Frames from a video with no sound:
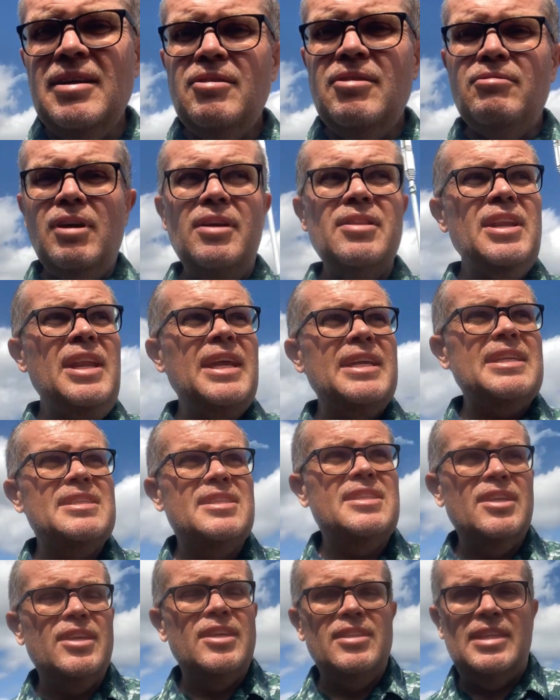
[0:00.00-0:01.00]
Right, the next
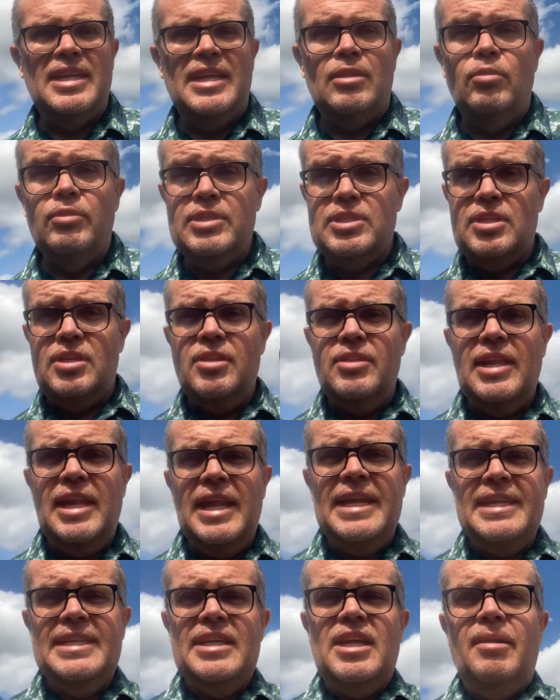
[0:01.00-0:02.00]
th thing, Well, oh, there's another
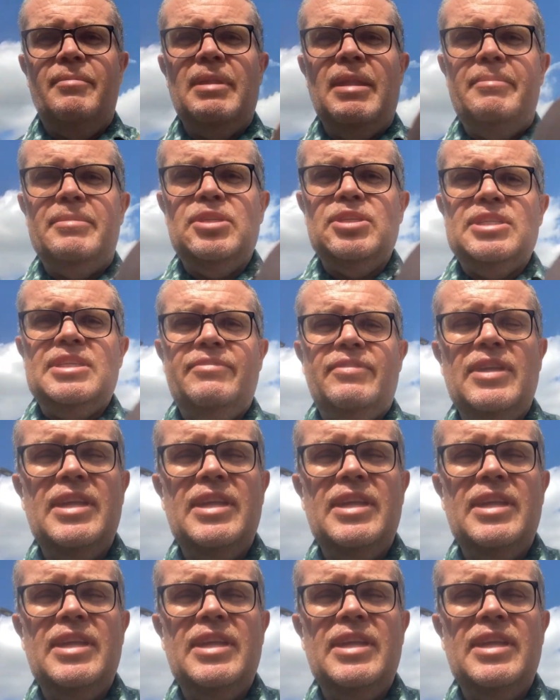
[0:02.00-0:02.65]
lady coming. Let me just see if I